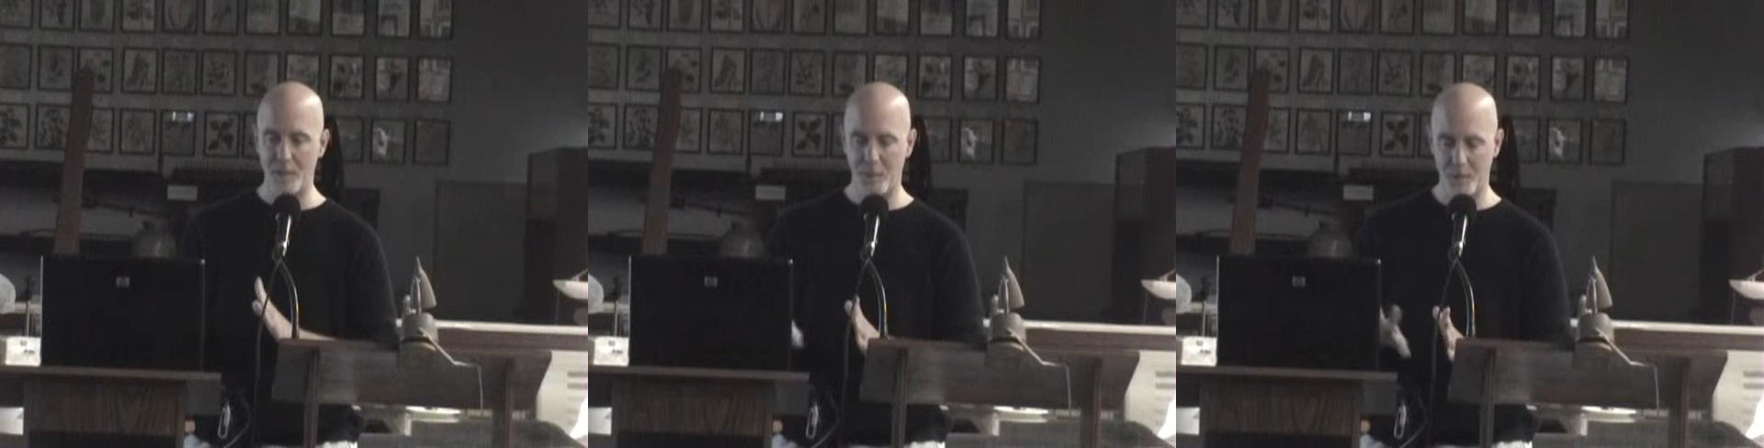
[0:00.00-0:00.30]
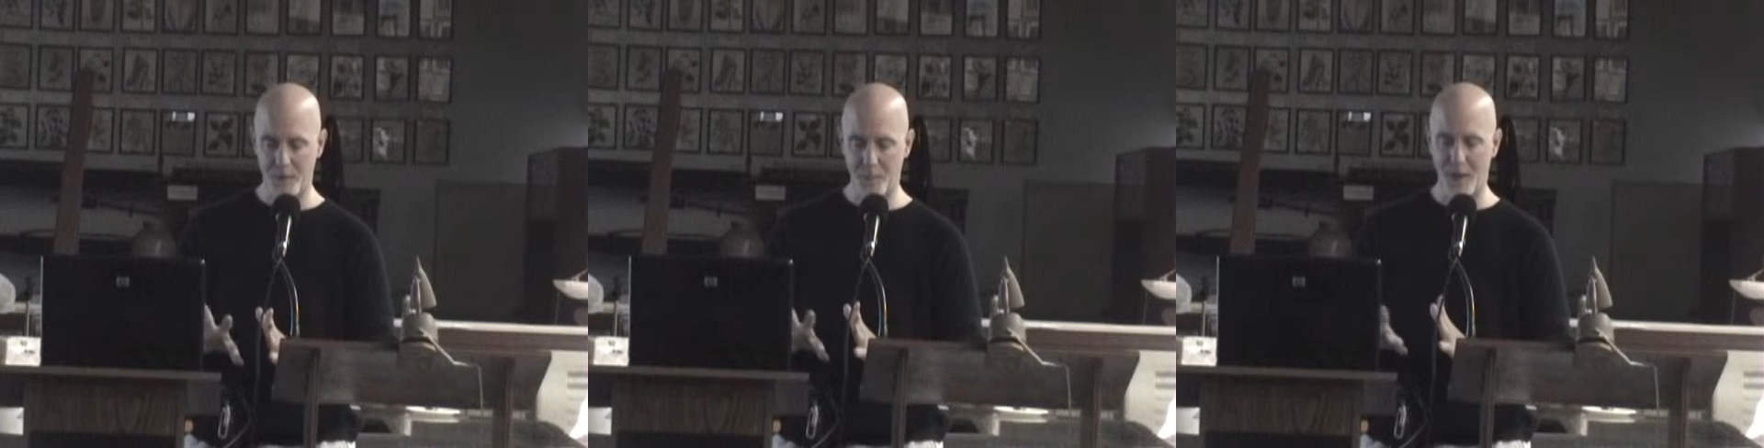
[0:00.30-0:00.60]

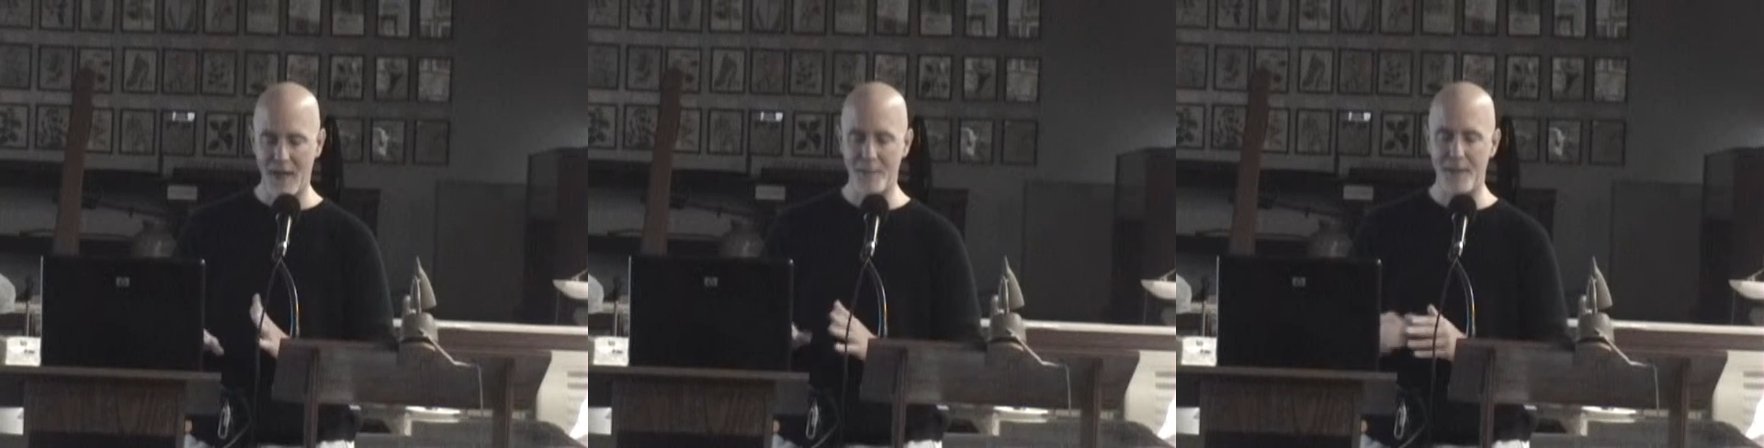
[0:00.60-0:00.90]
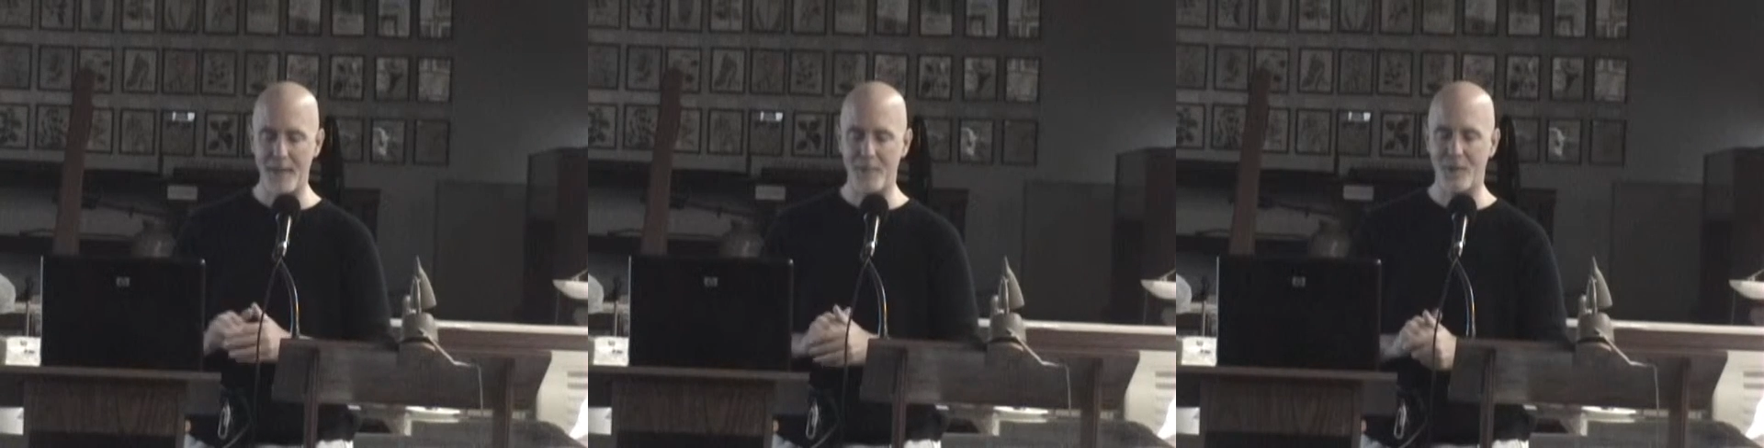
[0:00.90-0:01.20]
both the O'Brien
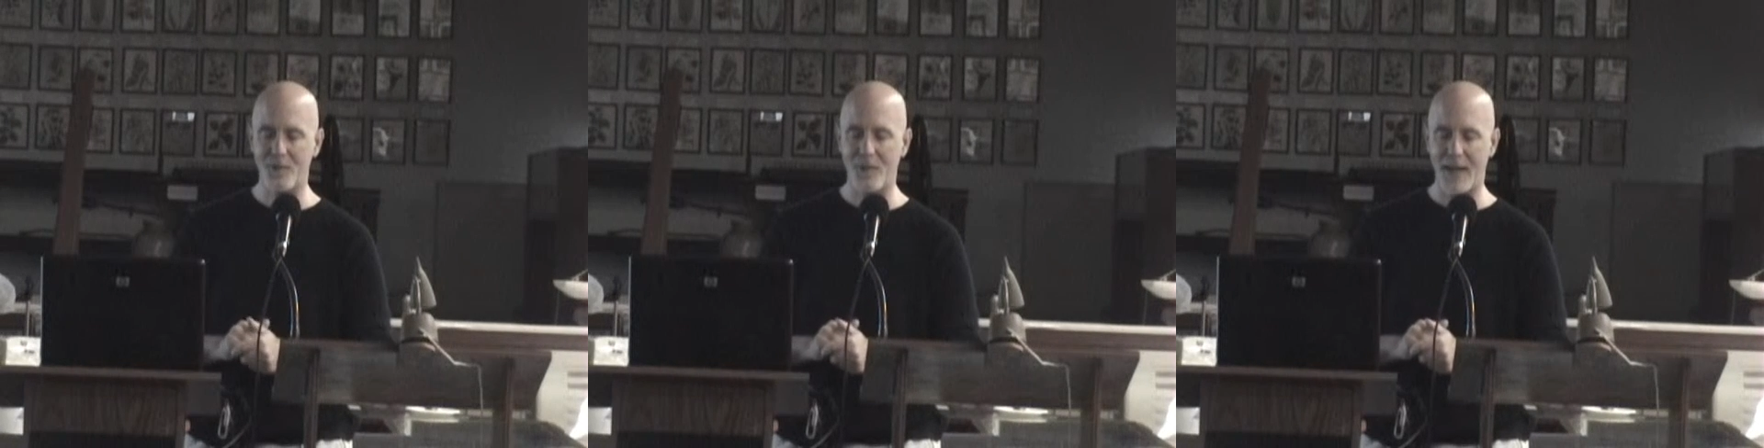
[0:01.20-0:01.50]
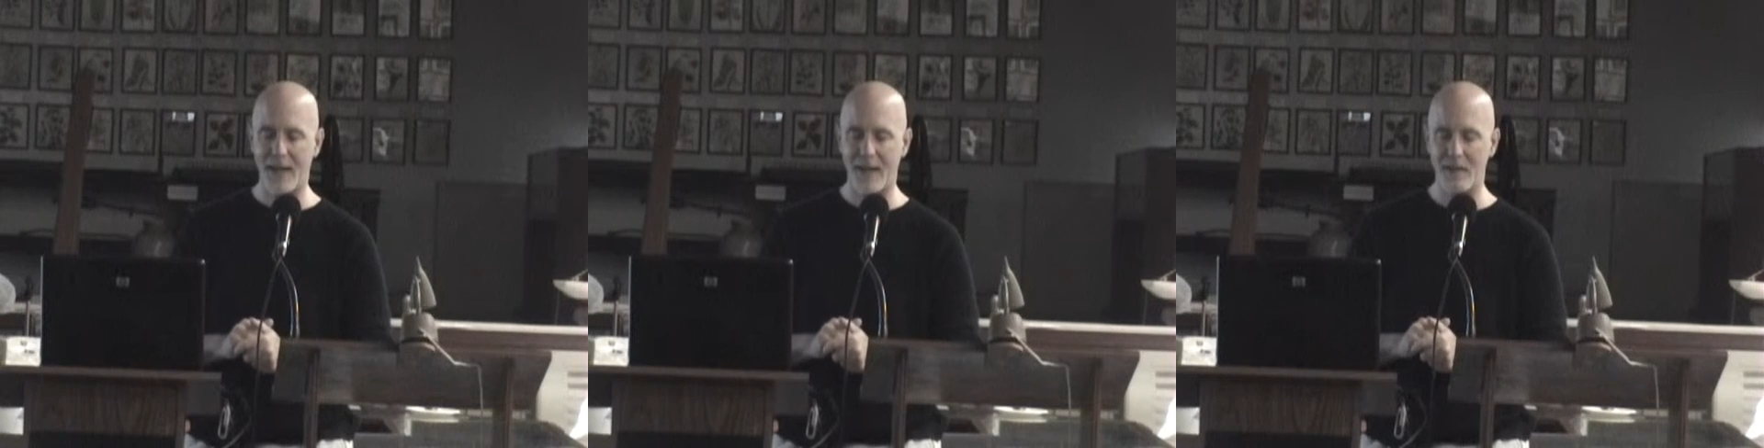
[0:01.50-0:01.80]
papers
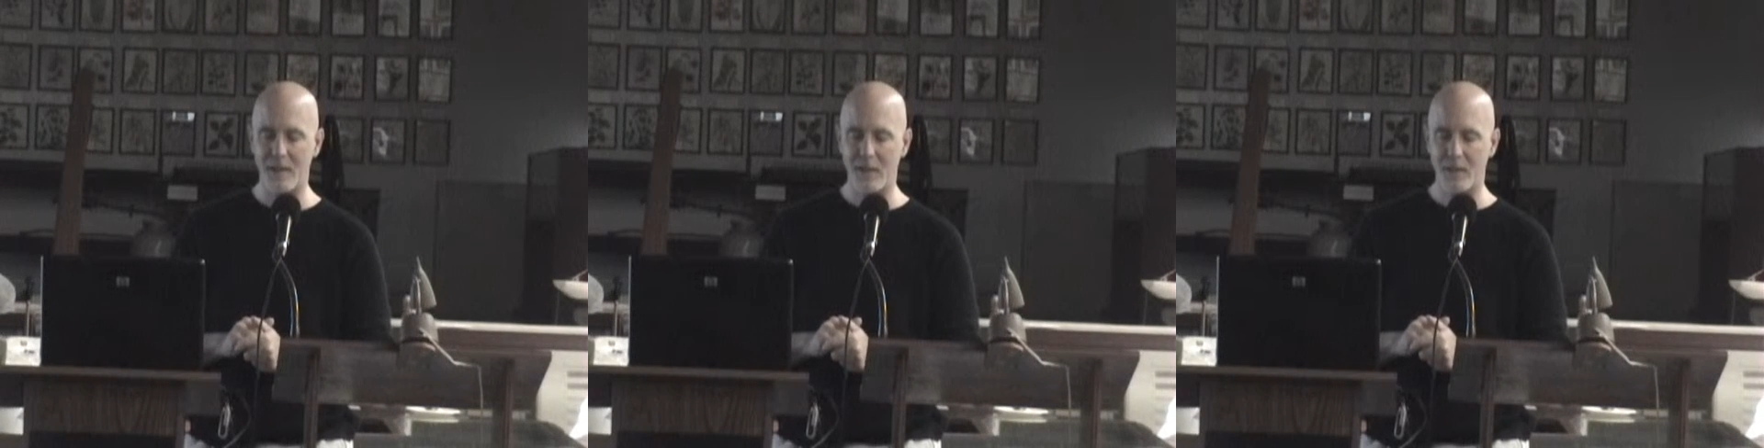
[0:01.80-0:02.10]
and